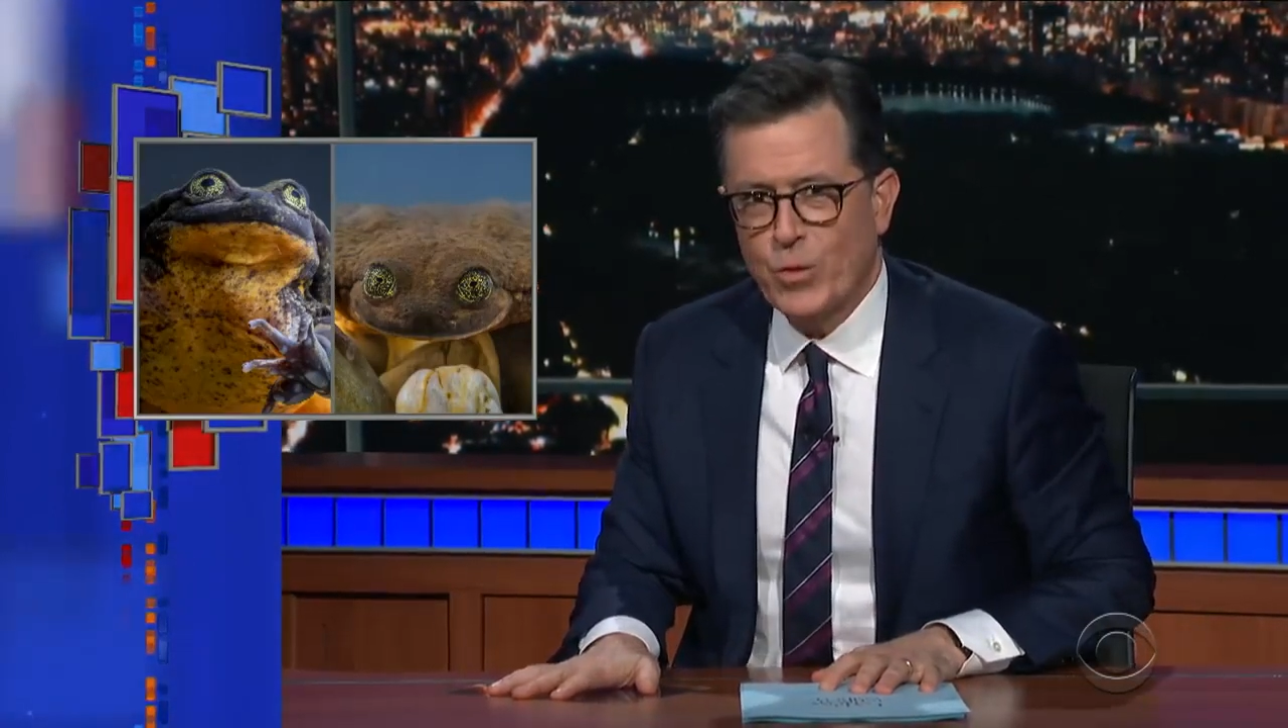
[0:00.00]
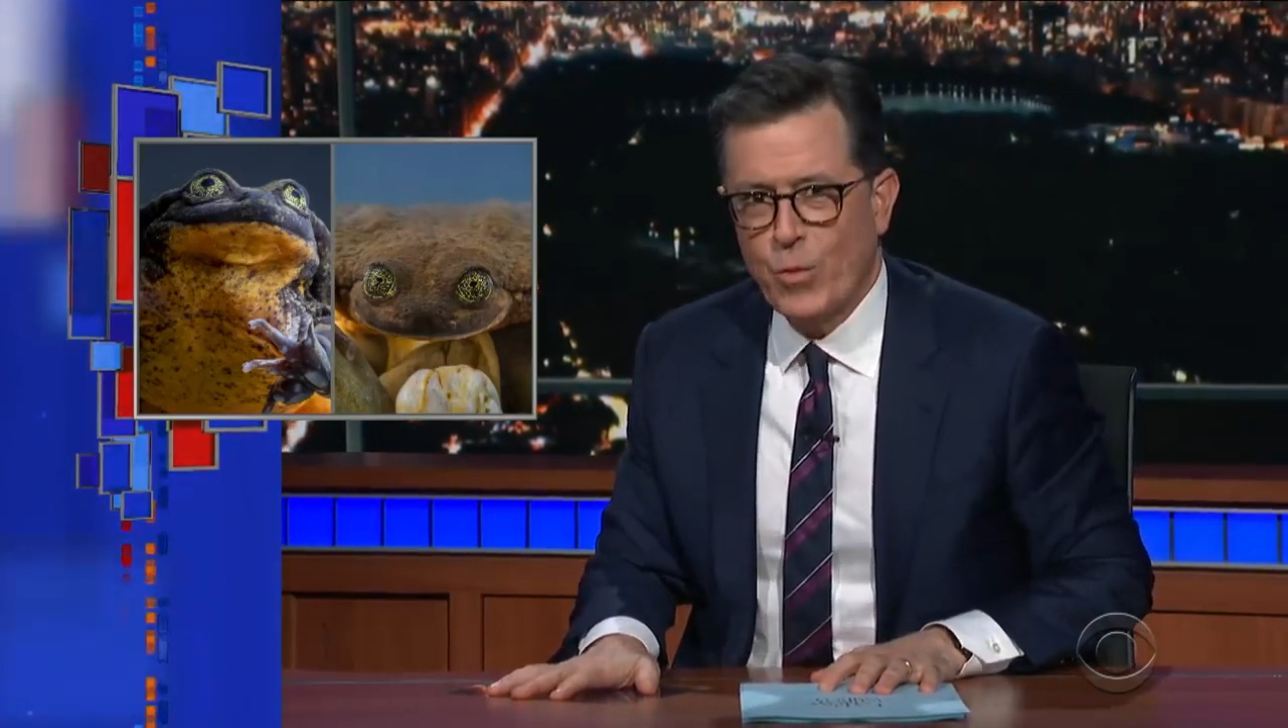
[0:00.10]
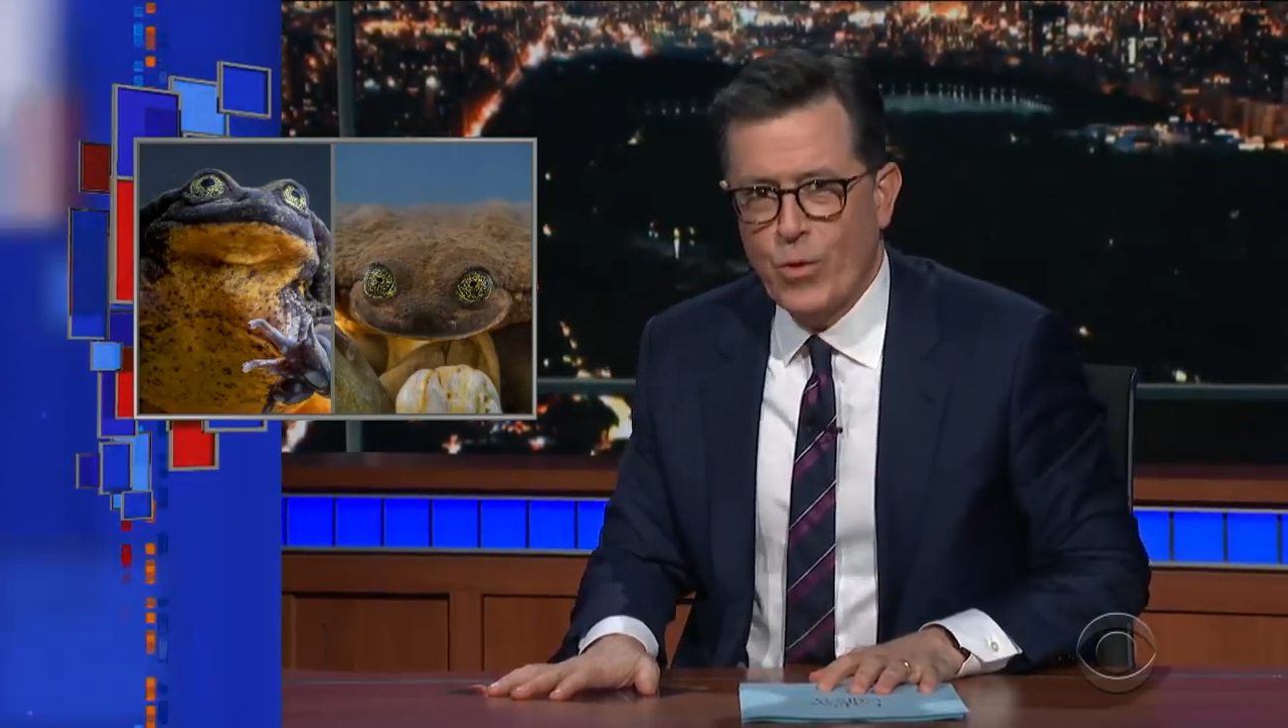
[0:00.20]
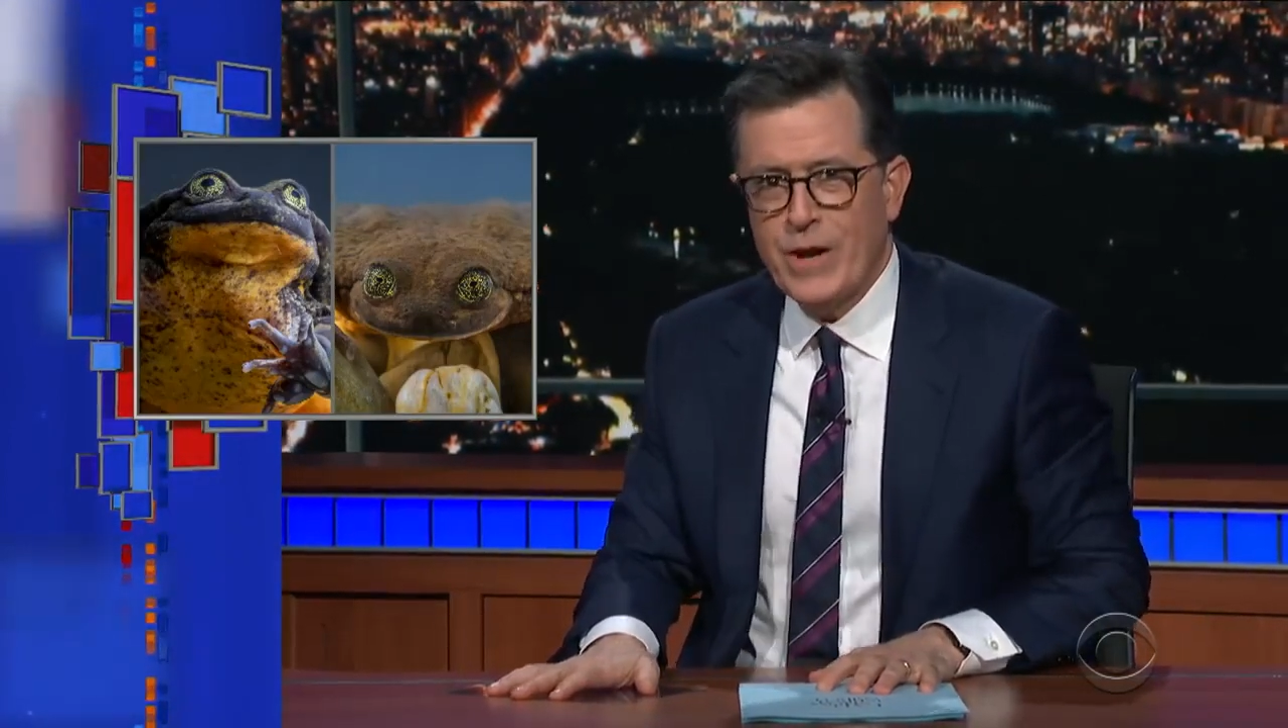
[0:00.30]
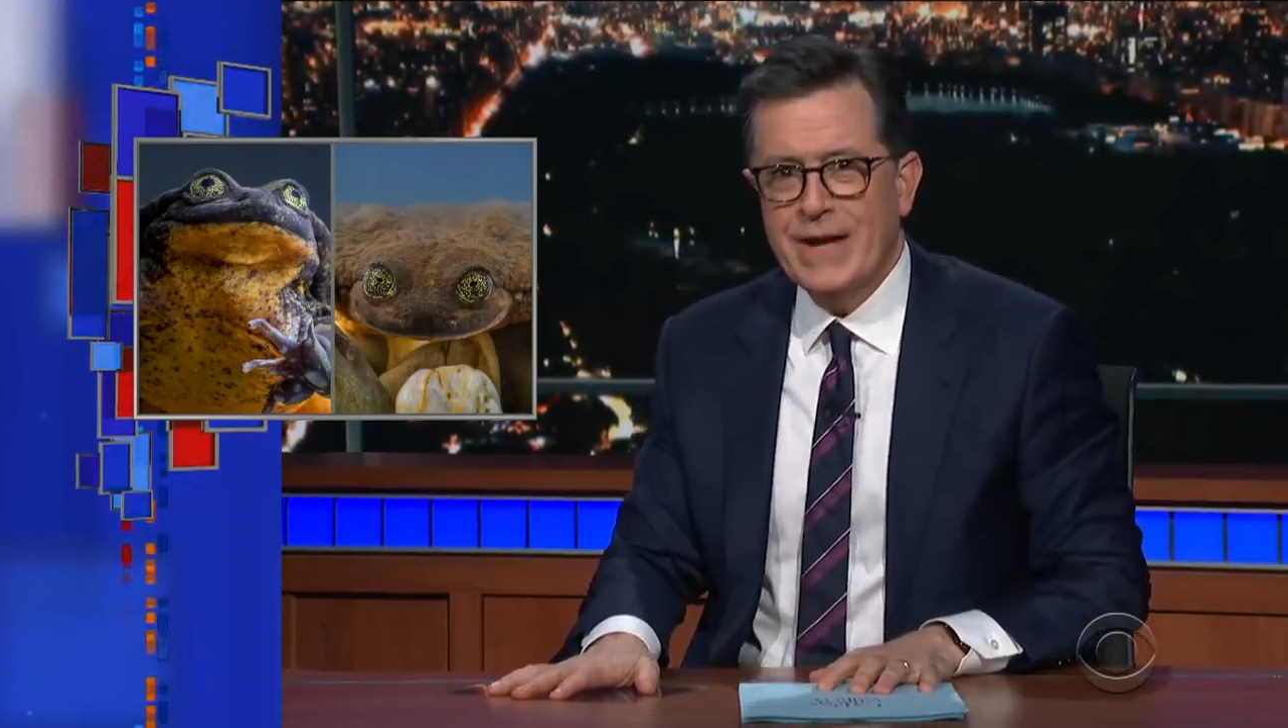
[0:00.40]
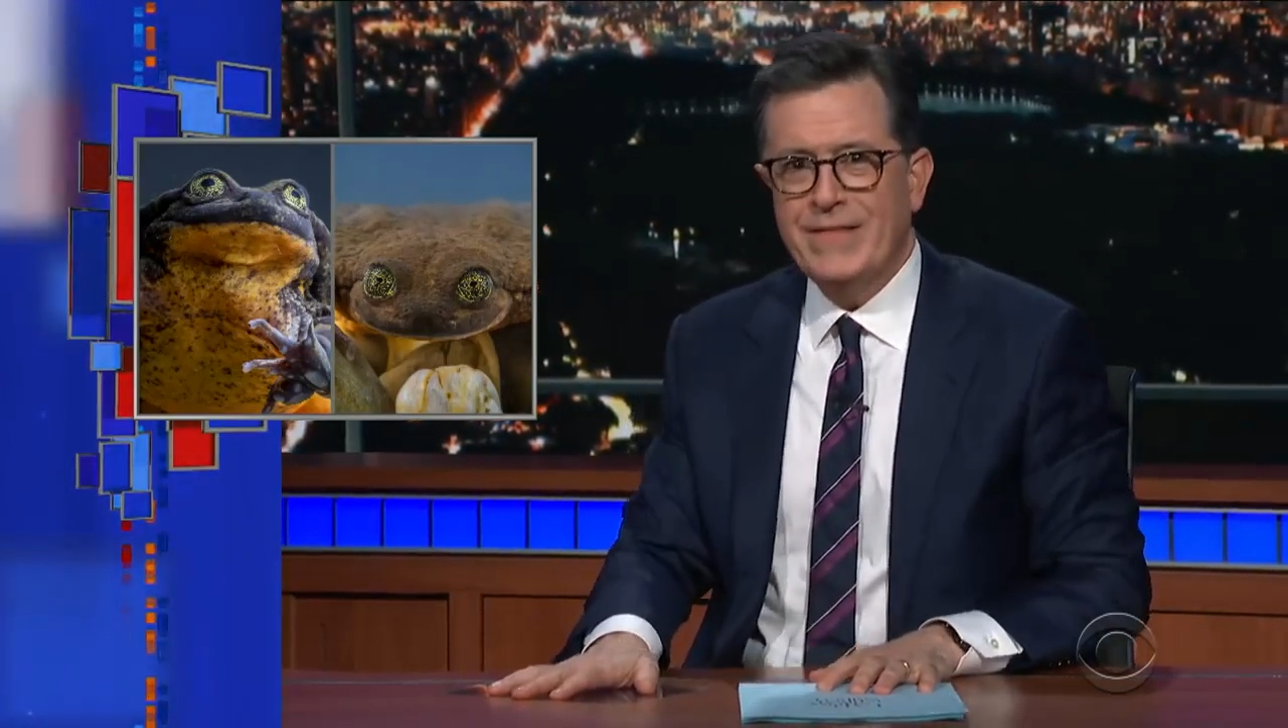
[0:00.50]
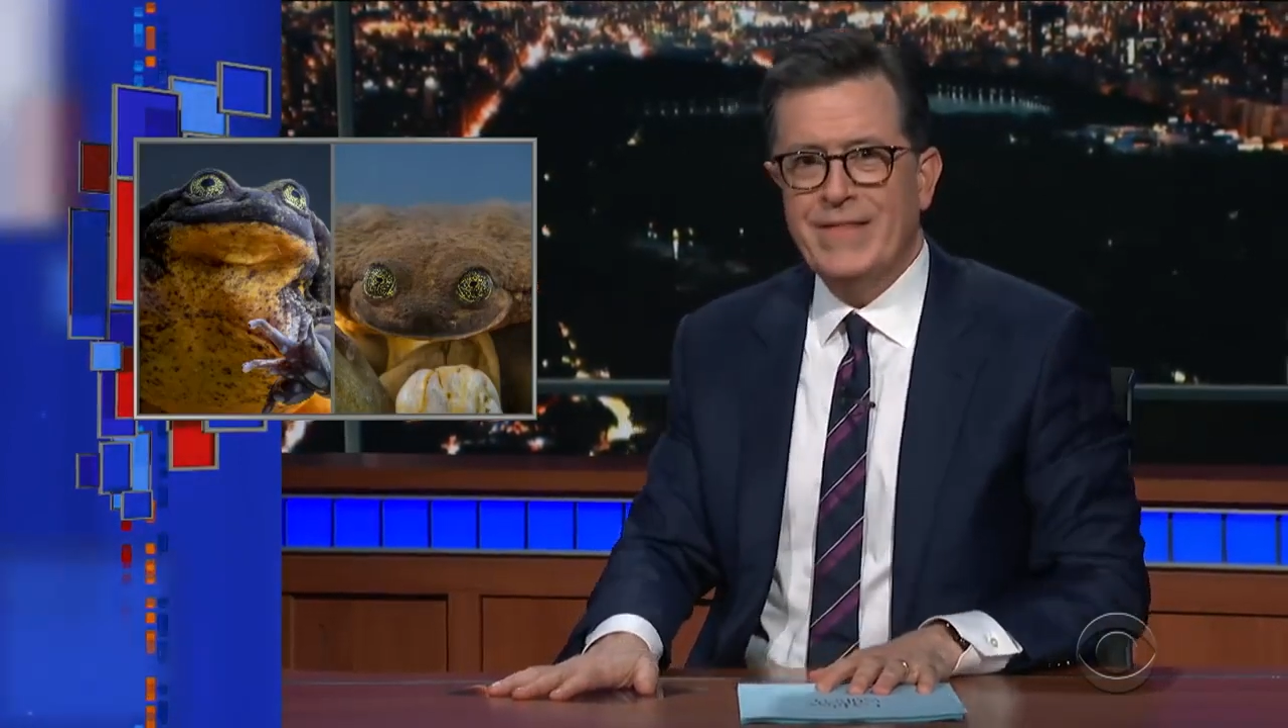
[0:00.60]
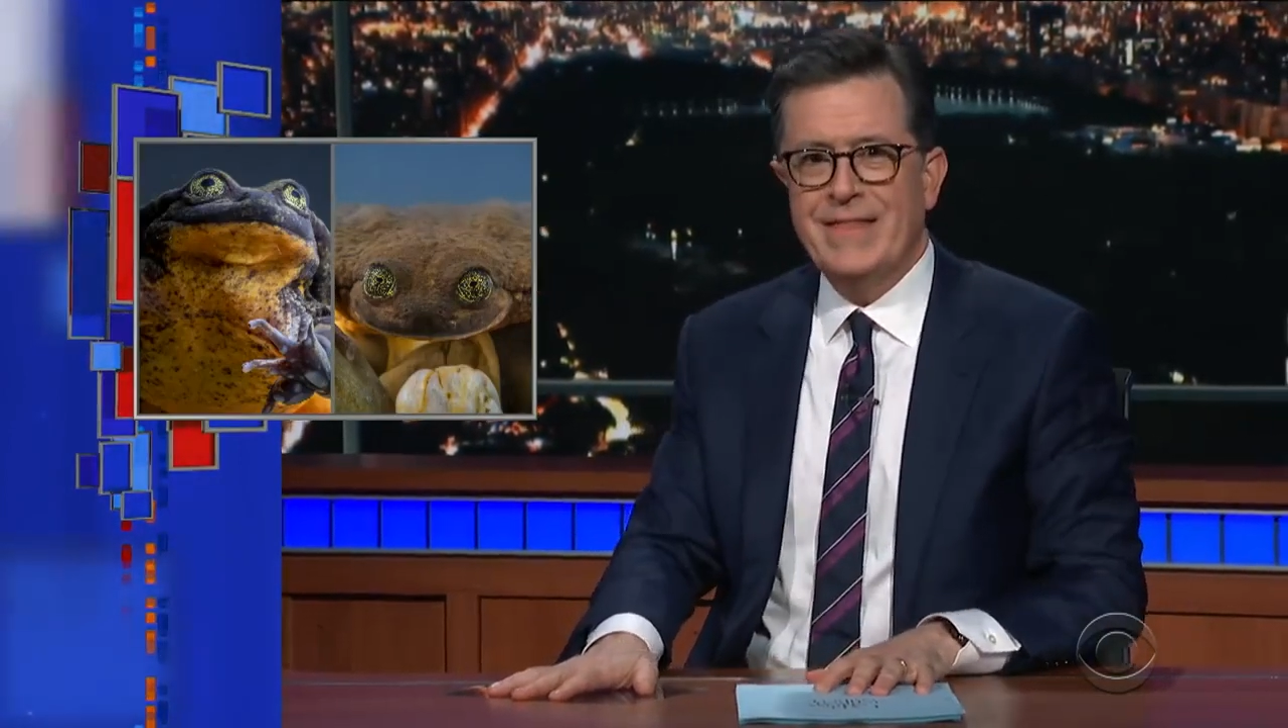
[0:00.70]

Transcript: were worried